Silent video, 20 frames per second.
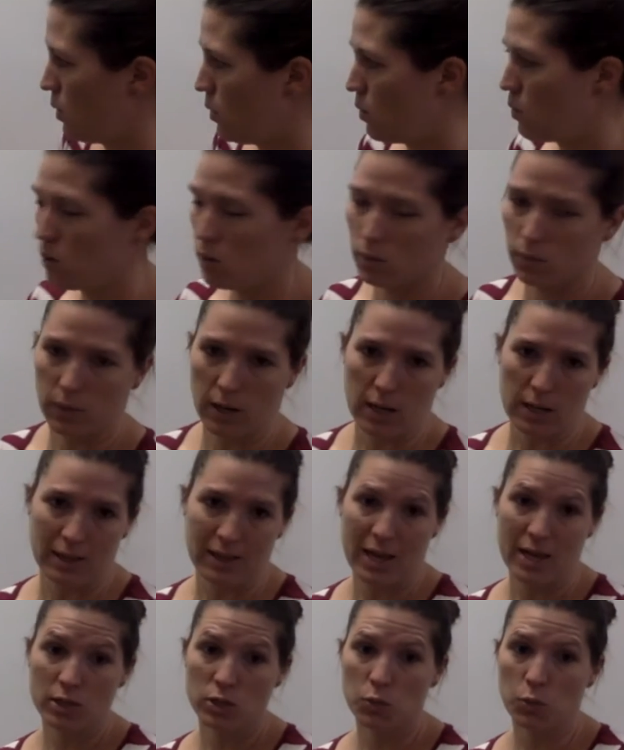All right,
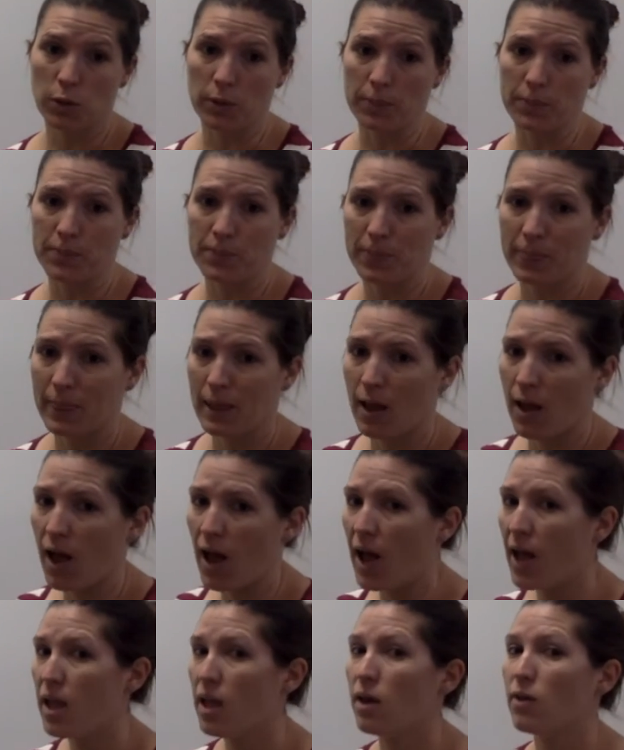last one.
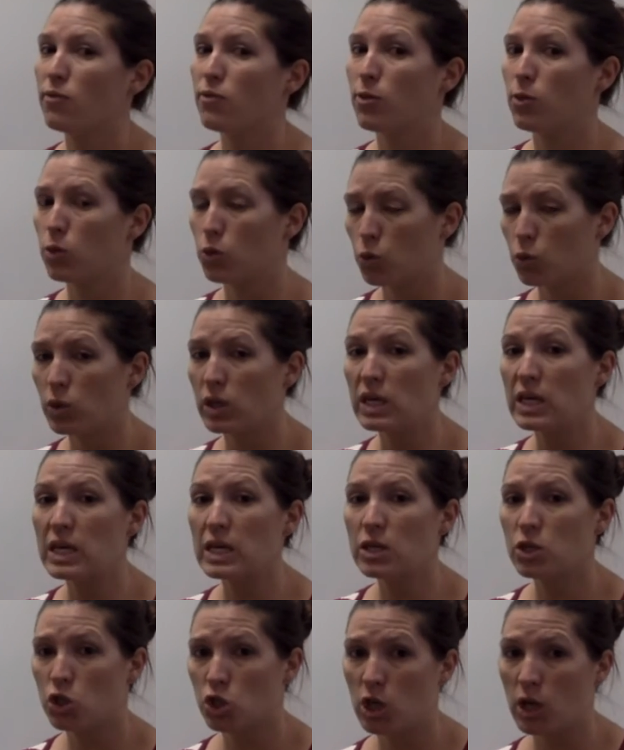I have
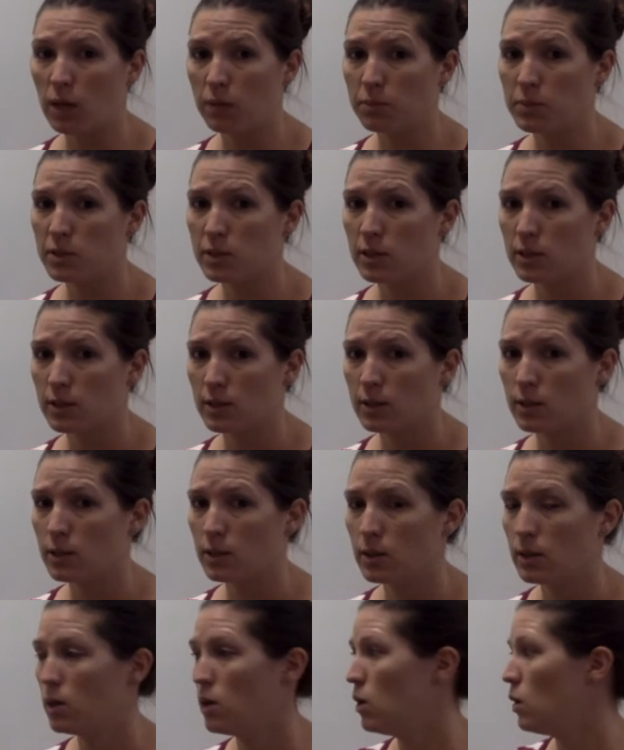3 chips.
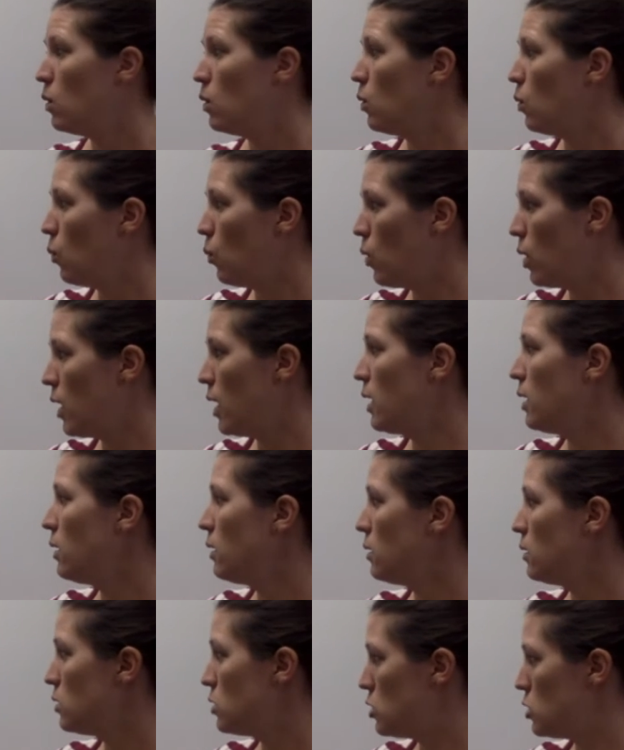1,
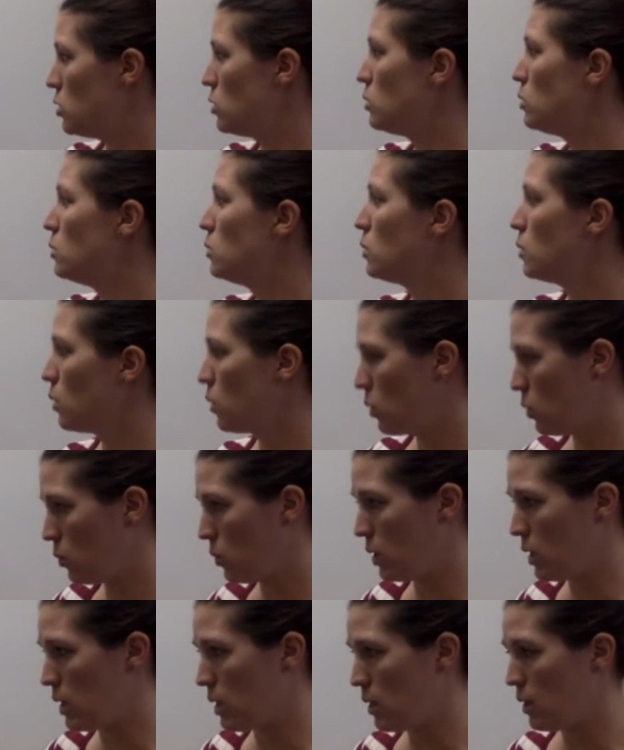2,
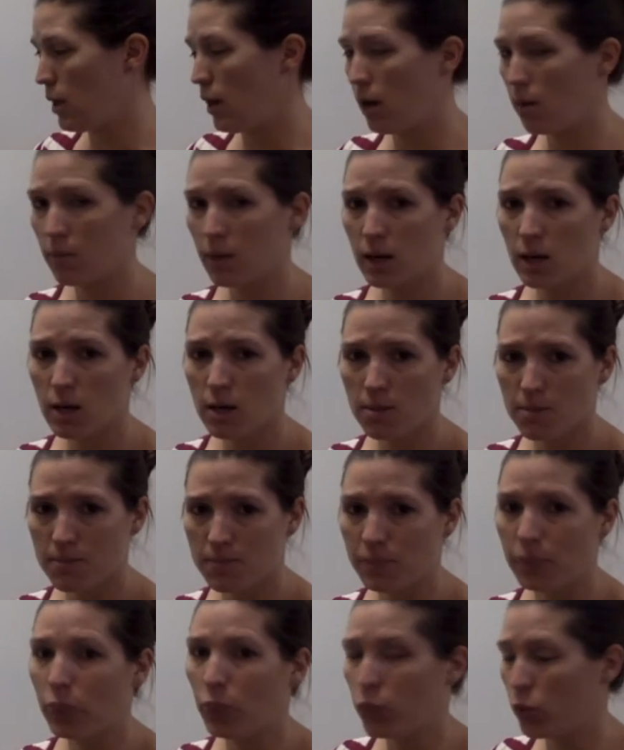3. How many?
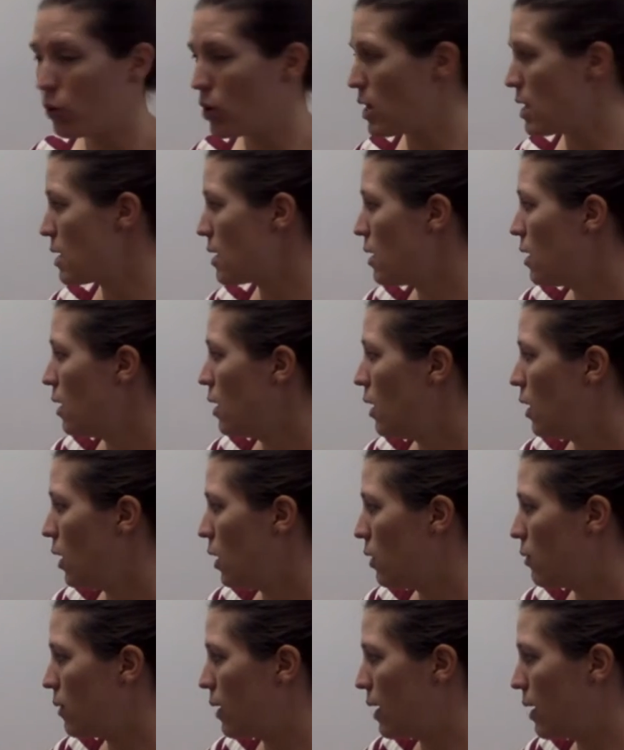3.
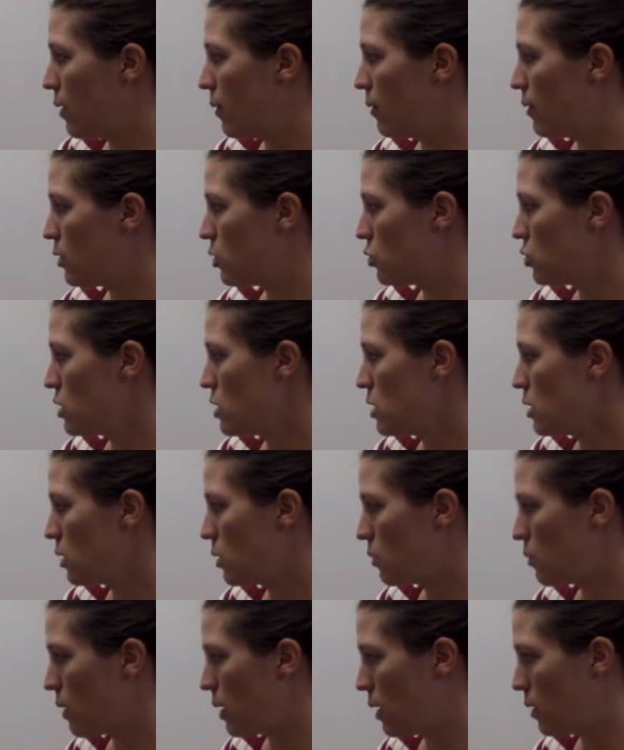Around the tree,
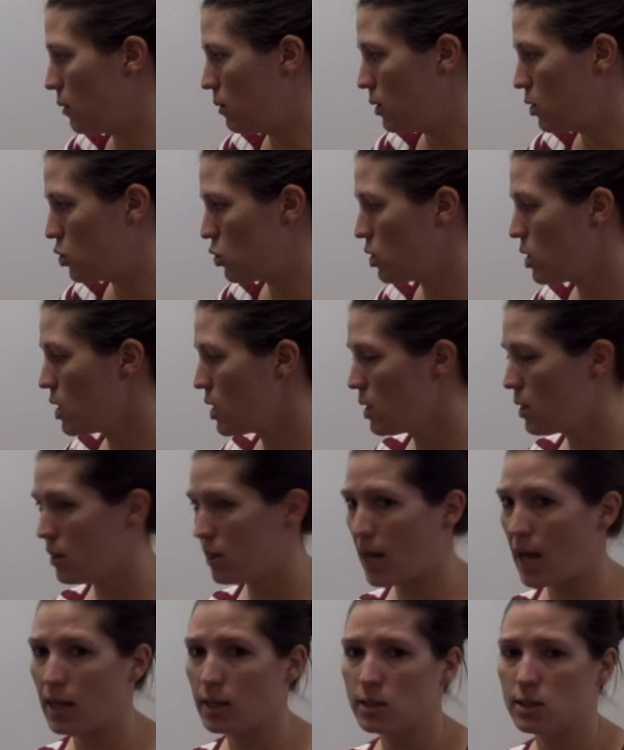around the tree.
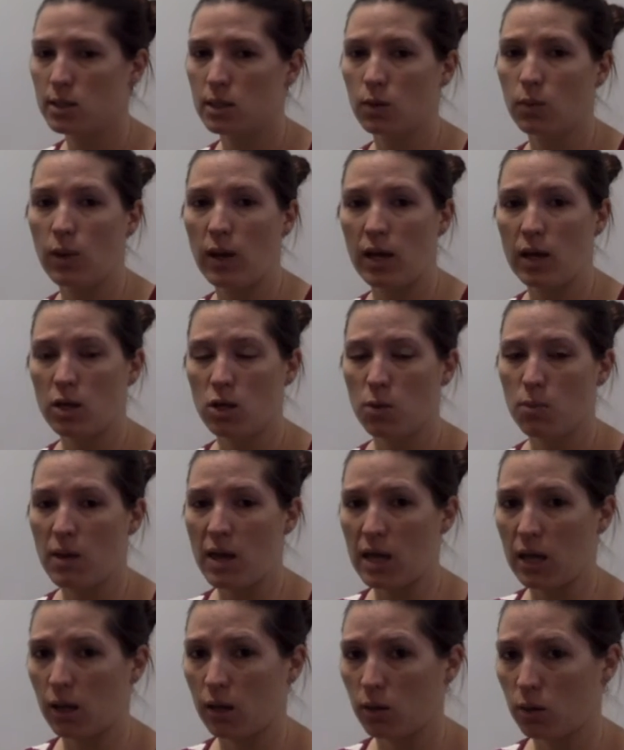That's the way you
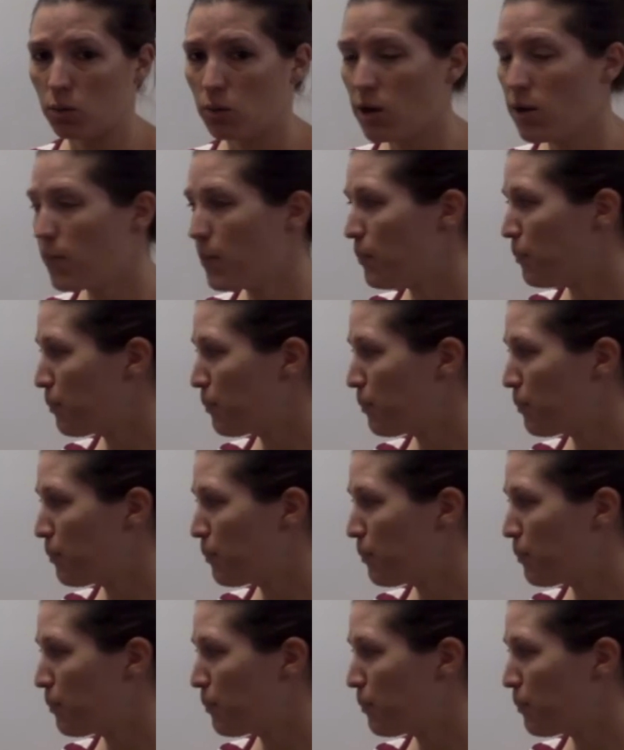make a 3.